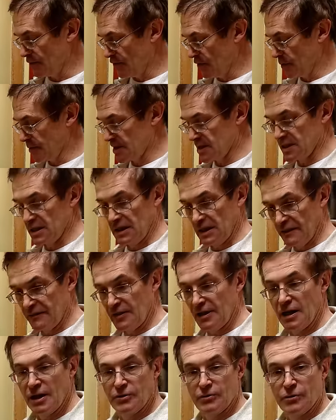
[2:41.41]
from this
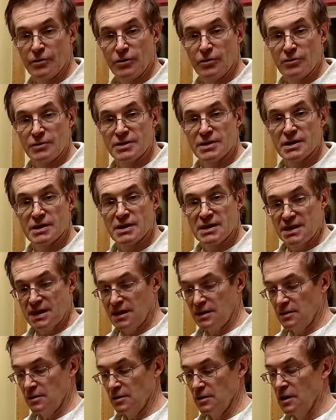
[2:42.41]
1100 hertz
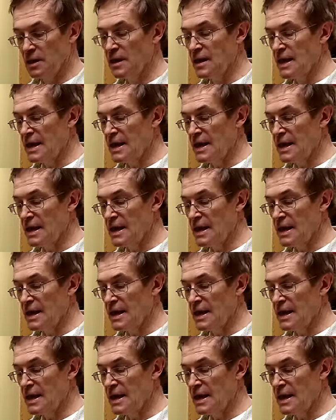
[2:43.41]
signal